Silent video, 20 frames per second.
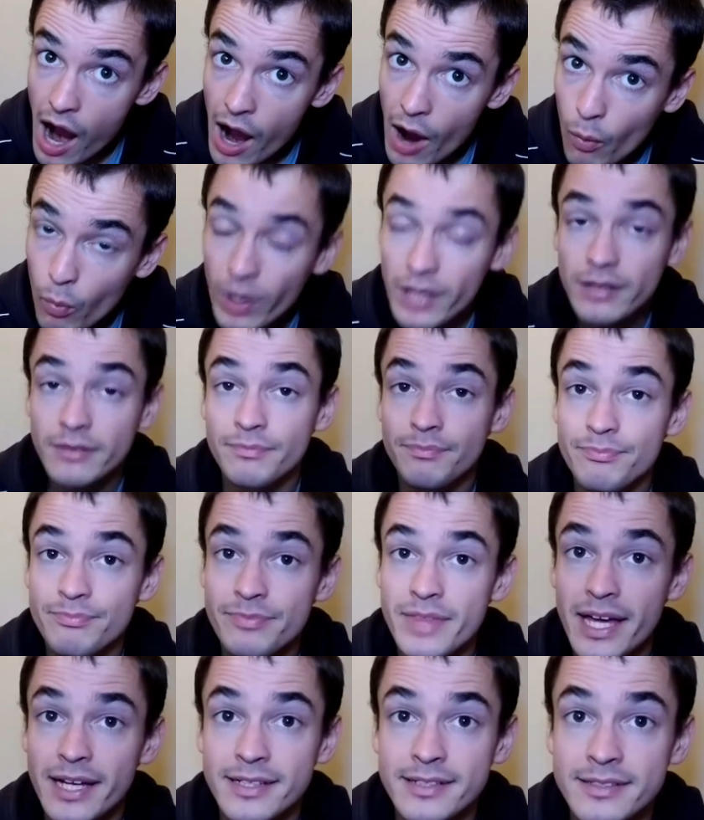Well,
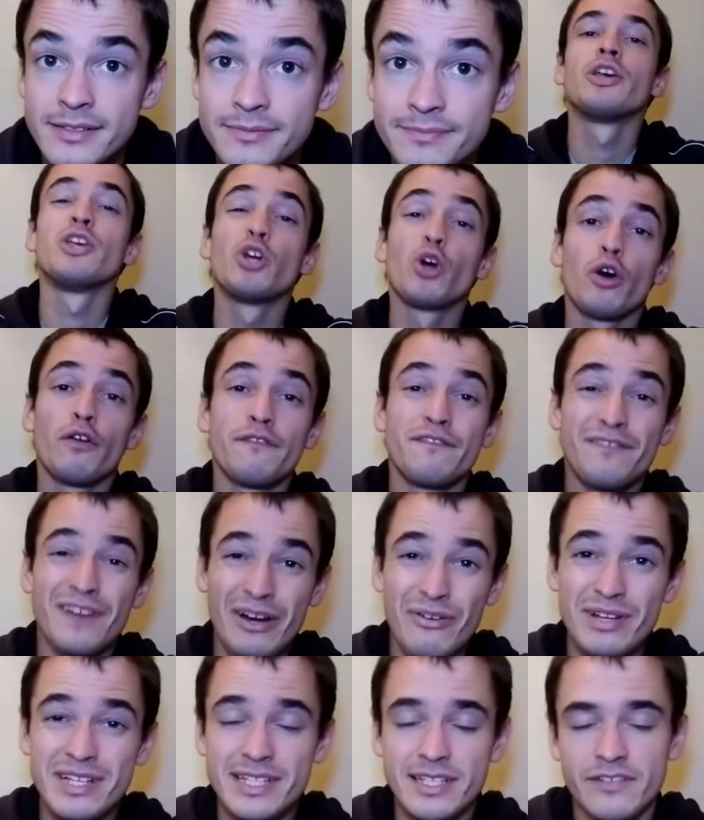thanks. Your
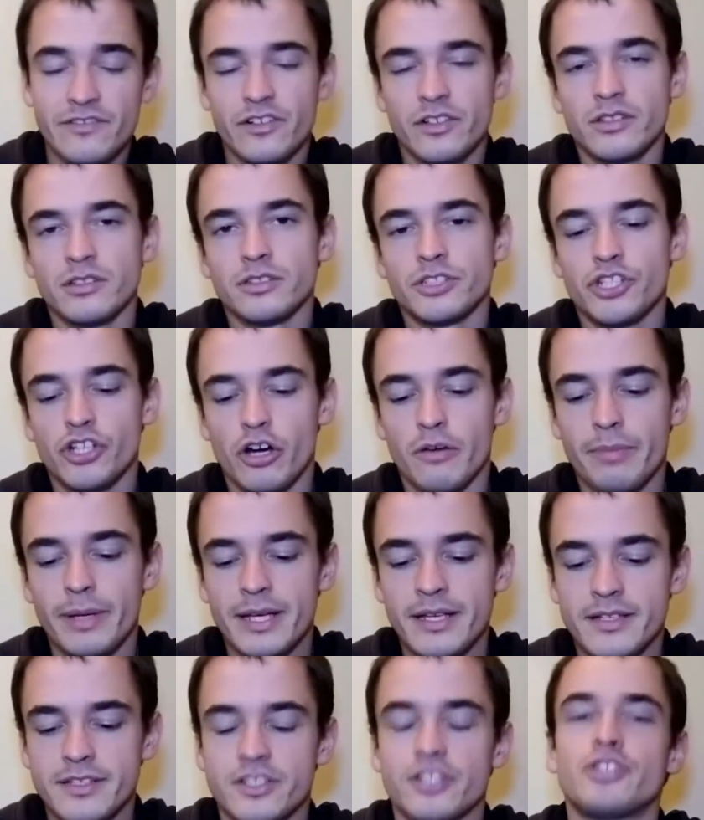very difficult job
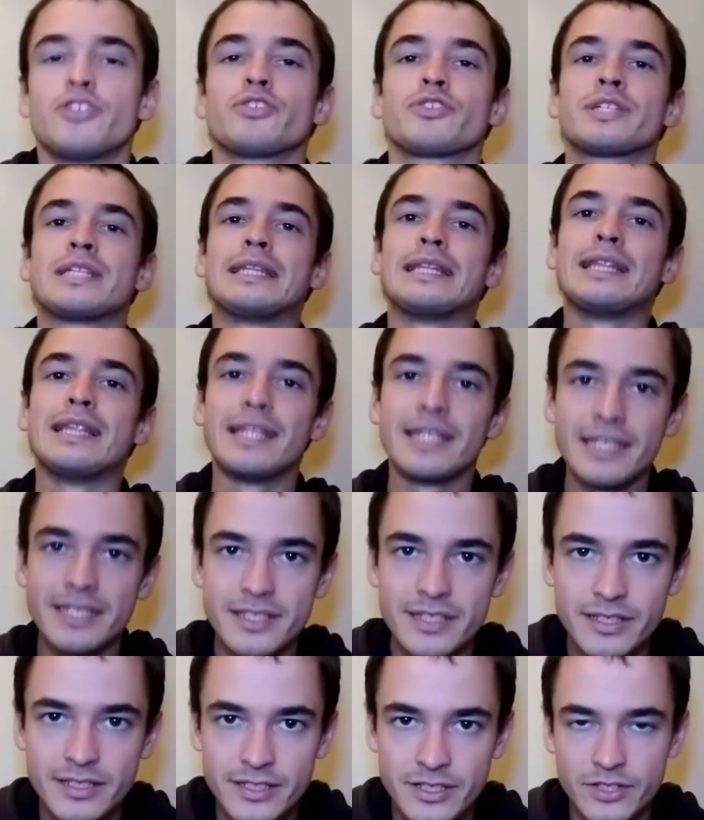is to just
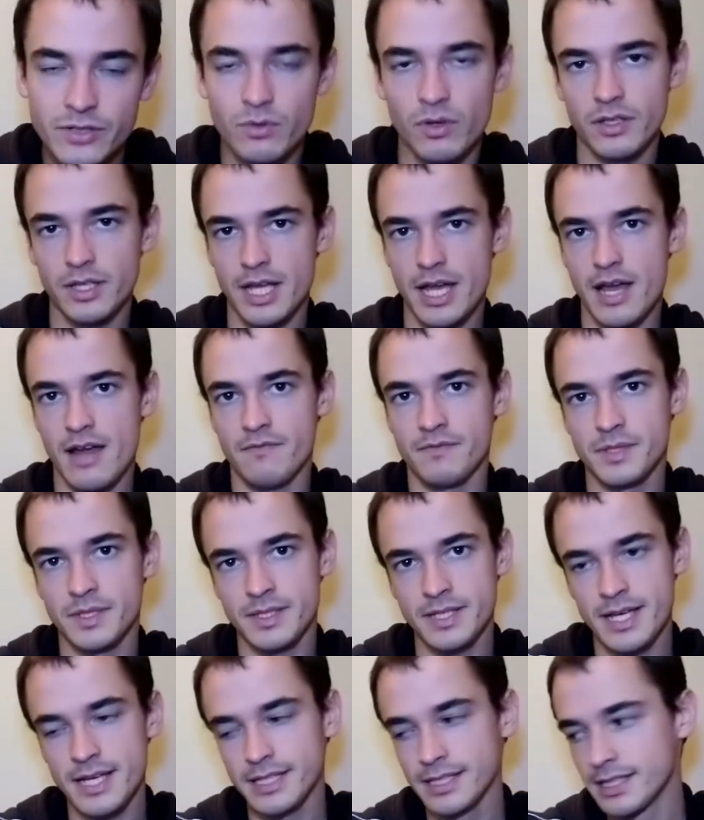listen to what they have to
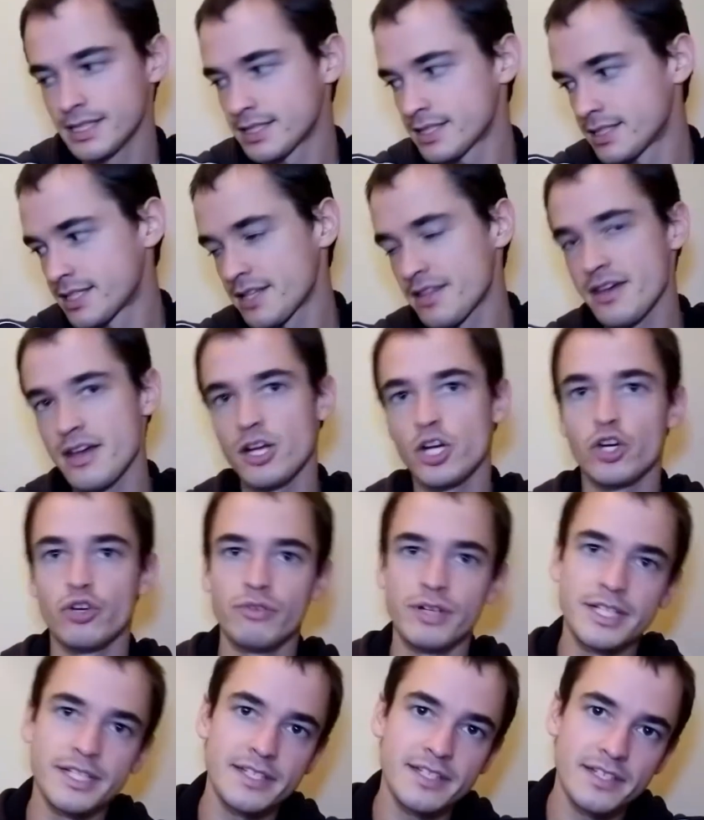say, listen to their
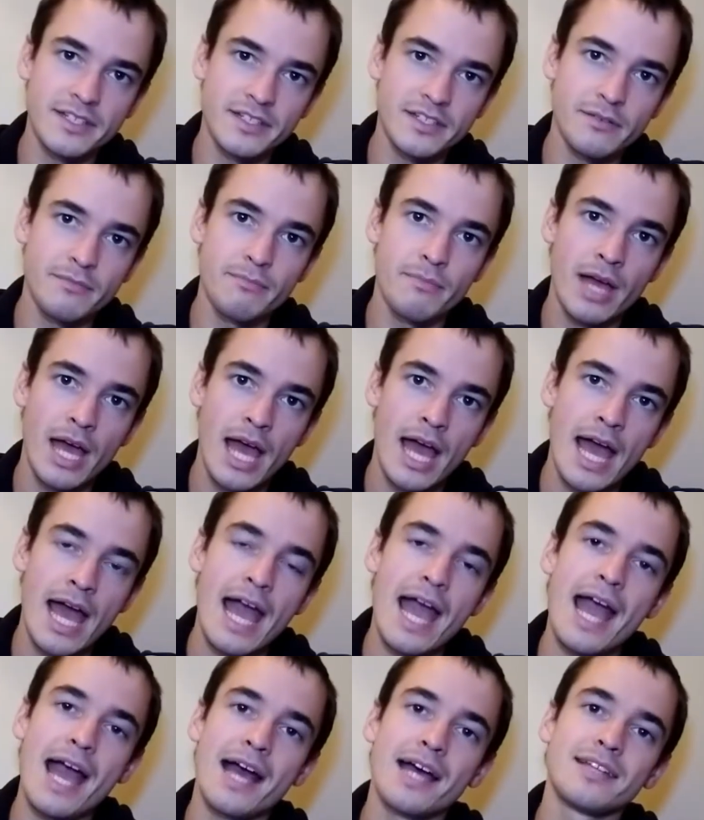criticism,
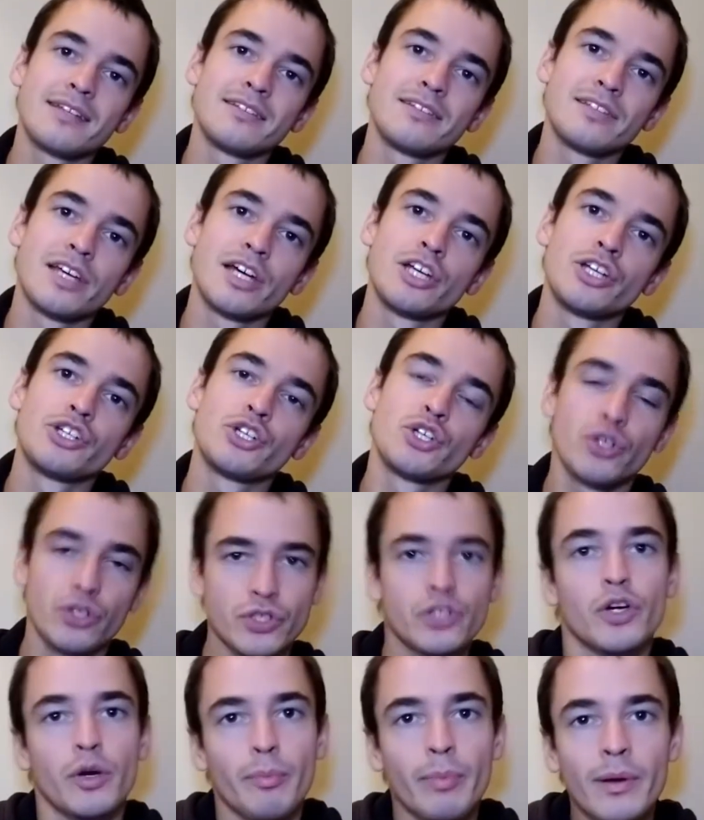and shut
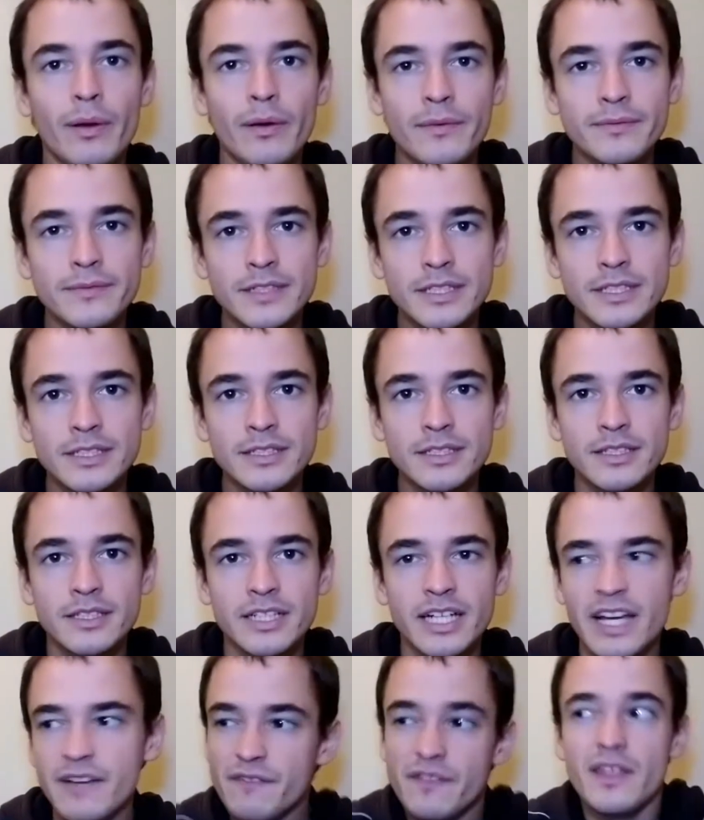up.
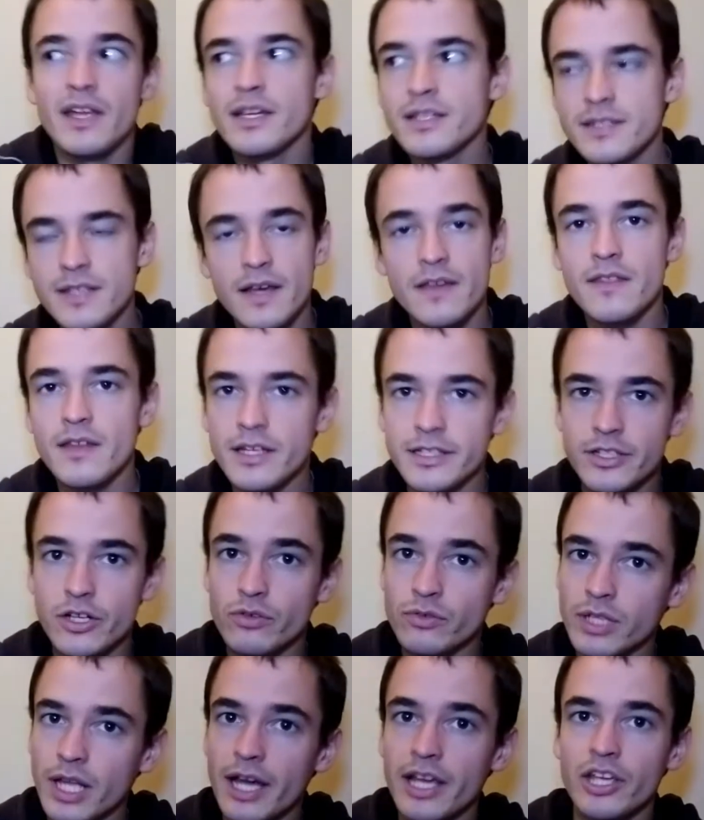If they say they
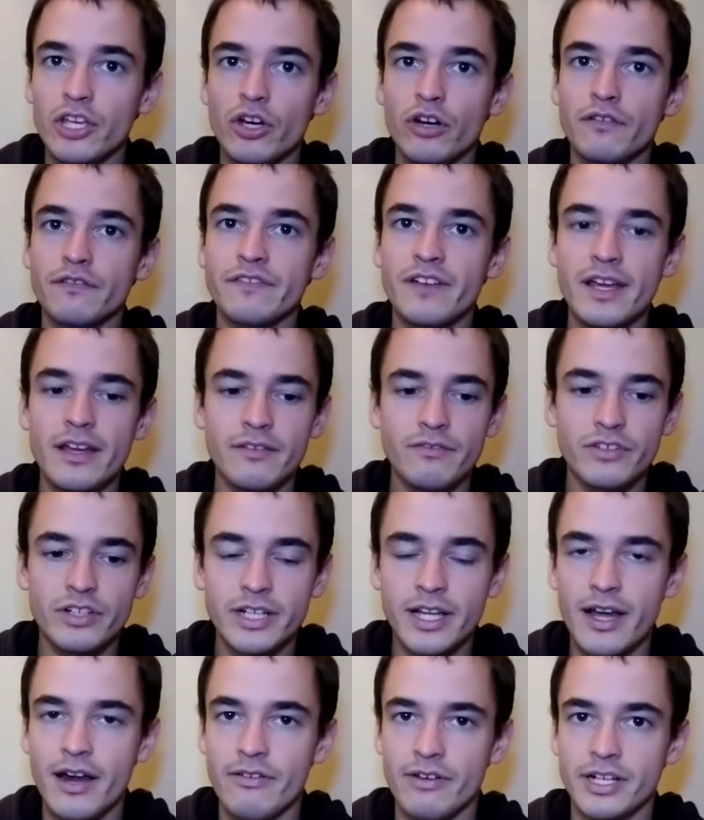don't like your favourite
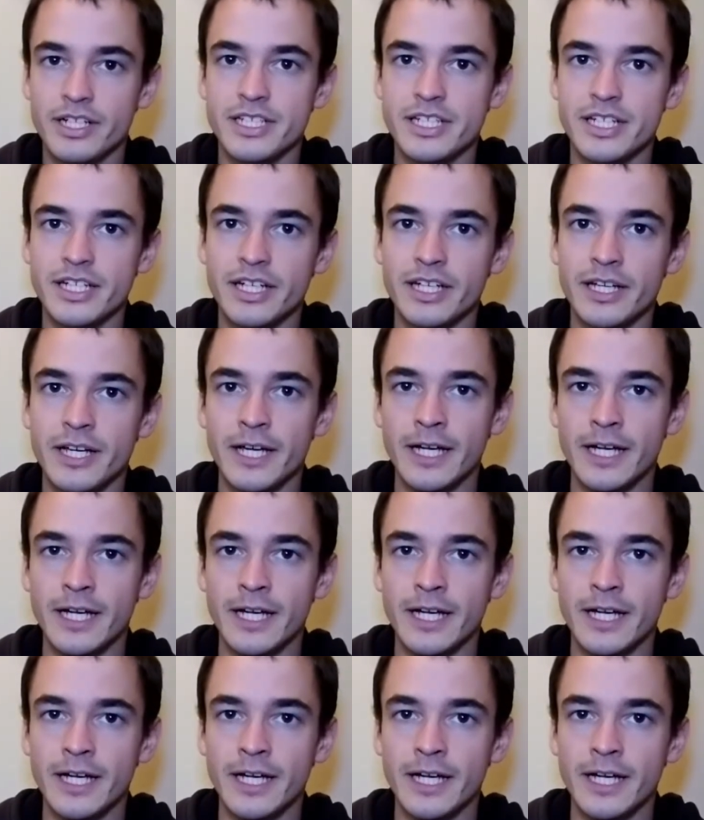character,